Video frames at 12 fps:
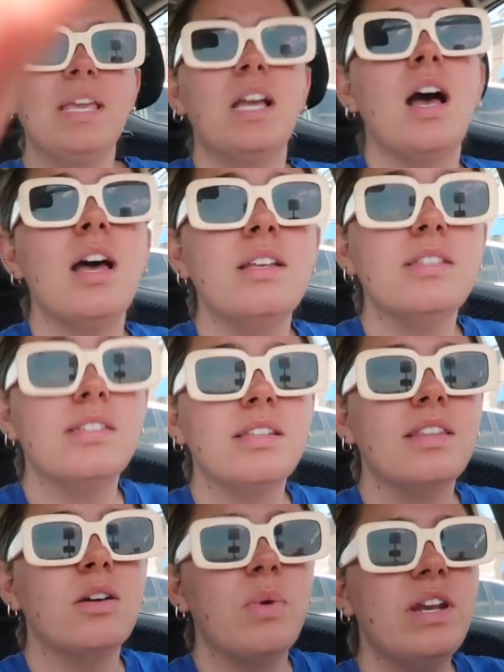because
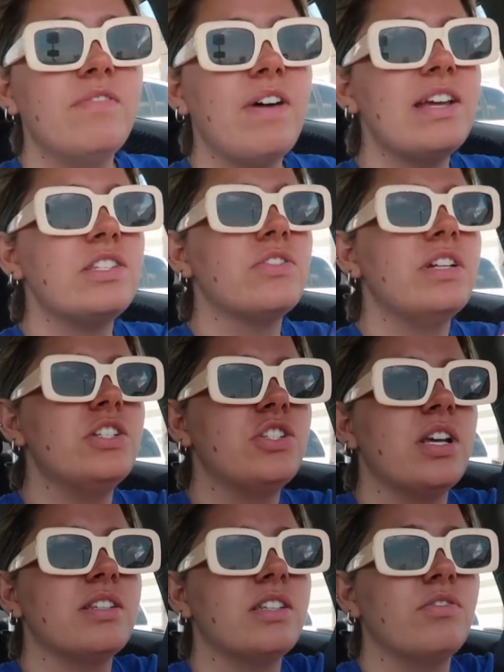the wind advisory is
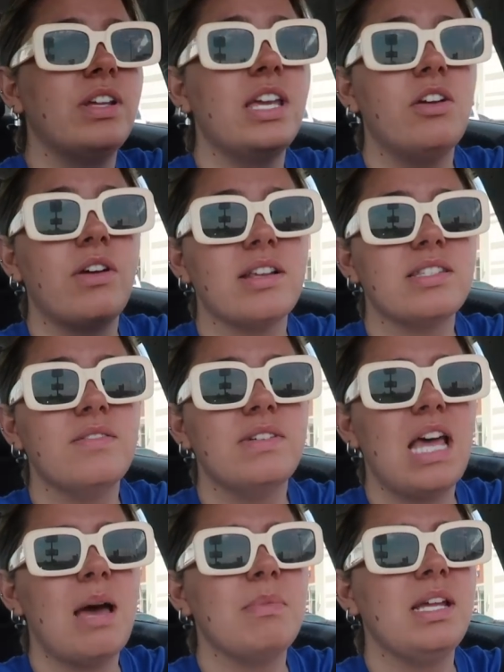just really aggressive,
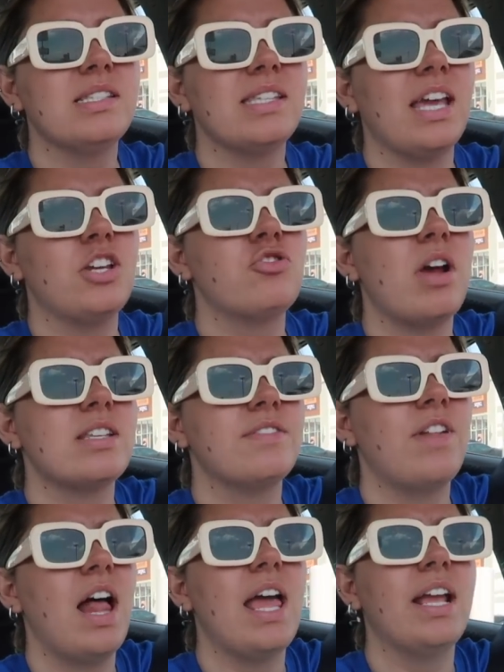and that means like dress
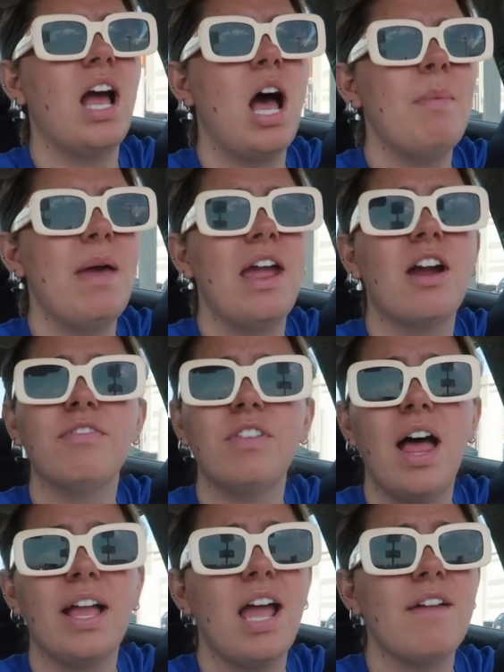flying up, hair
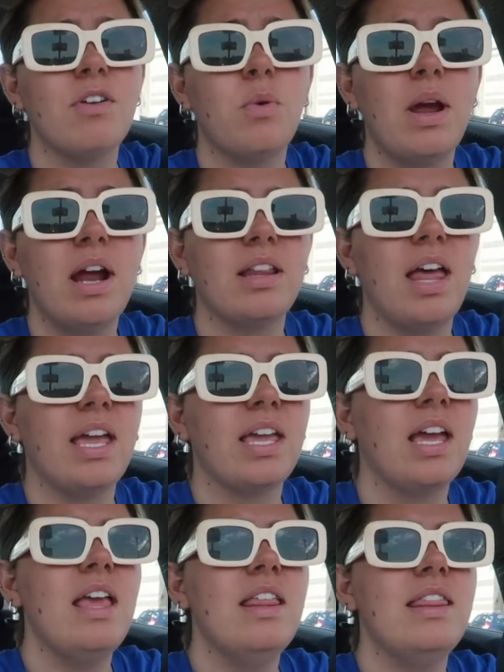flying everywhere, like
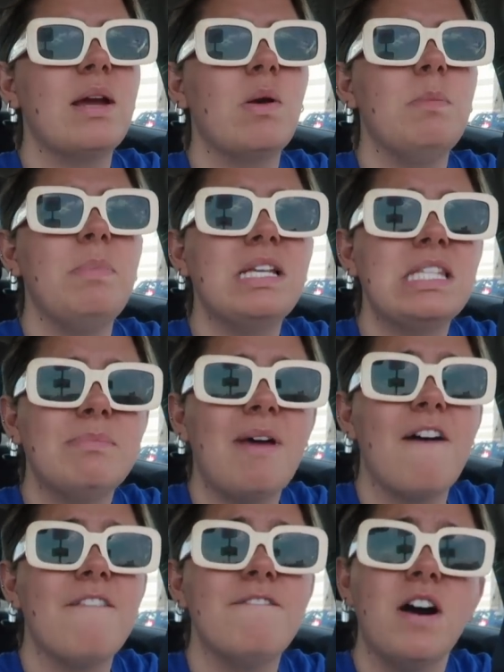there would be some
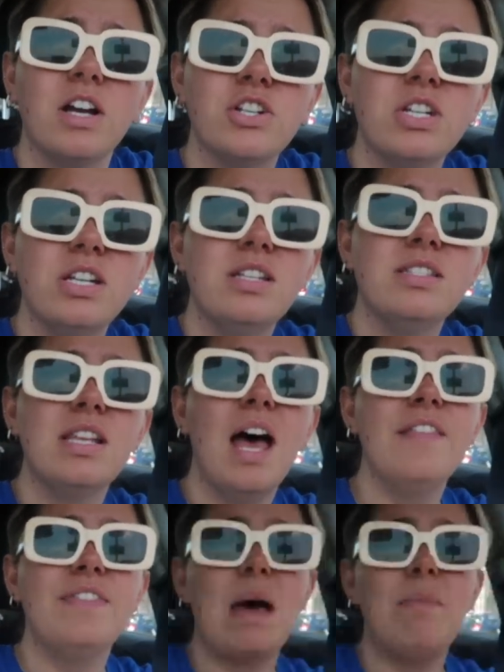malfunctions.
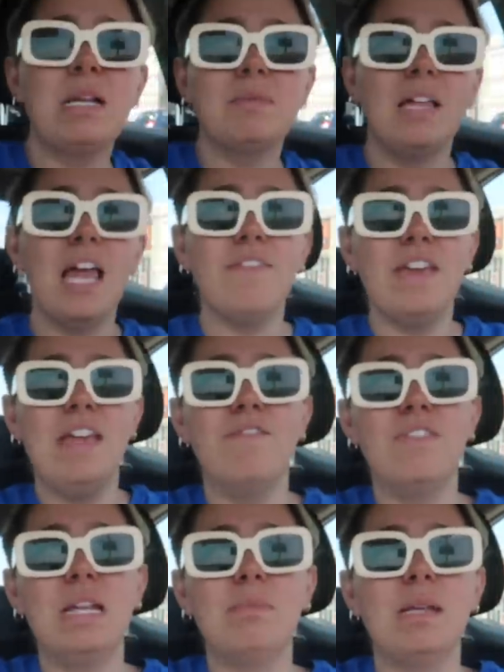That makes my life
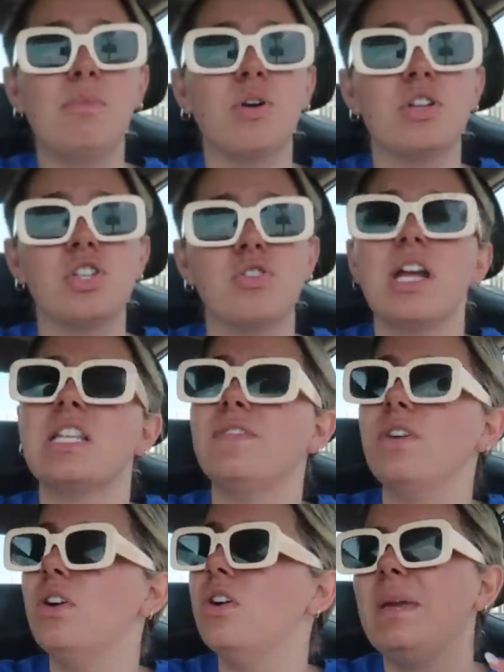infinitely more
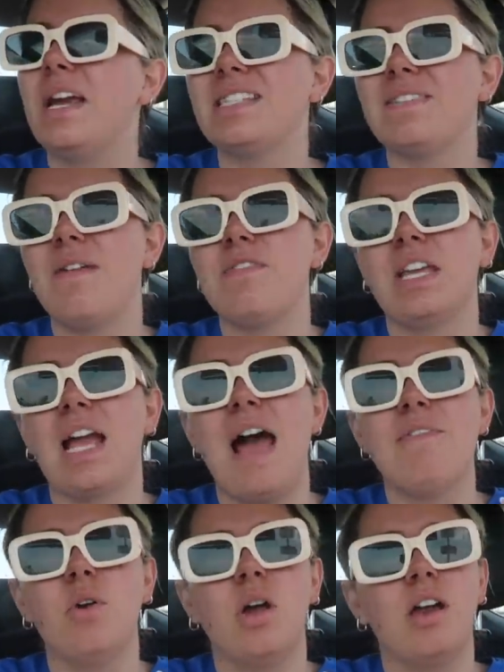stressful because of everything I
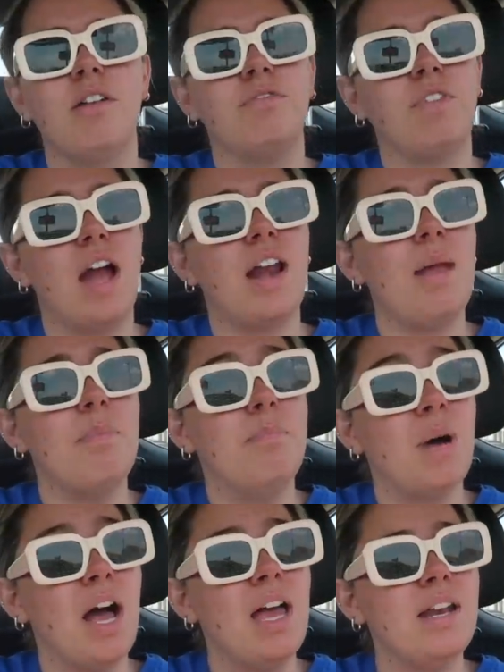have going on on Friday,
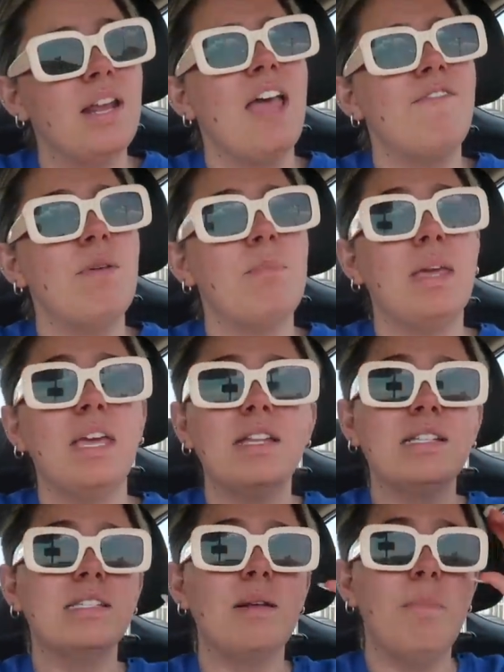but if it
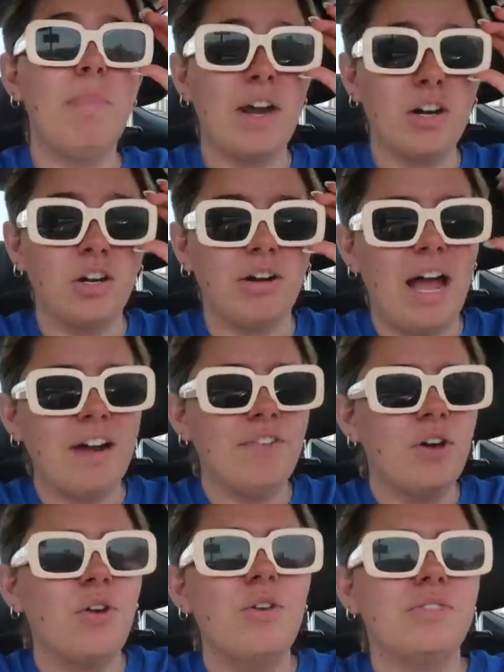means better grad
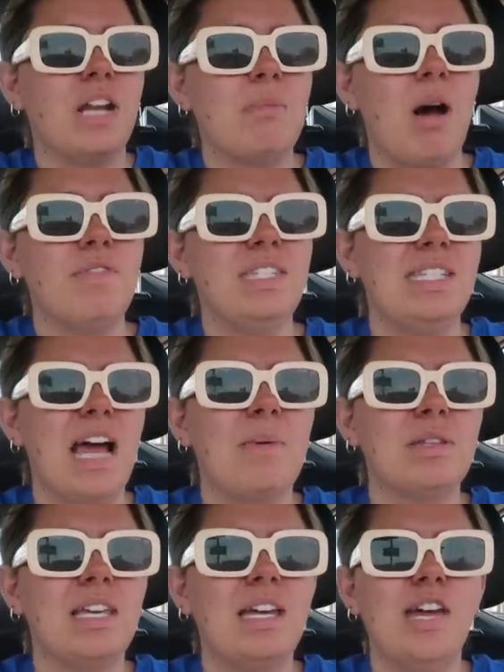photos, then I'm obviously down
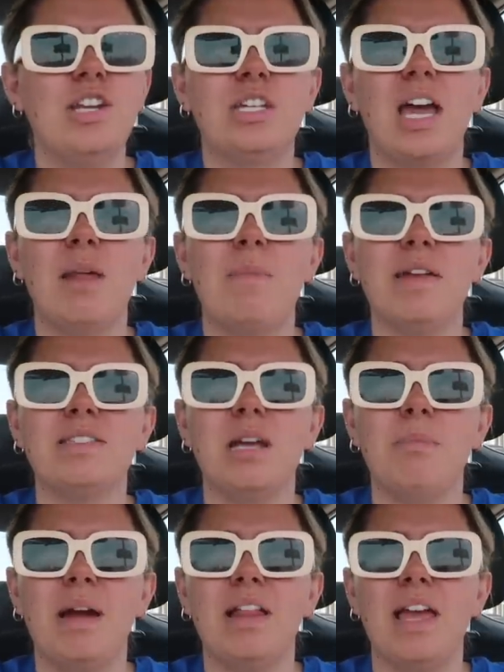with it. It just kind of messed up my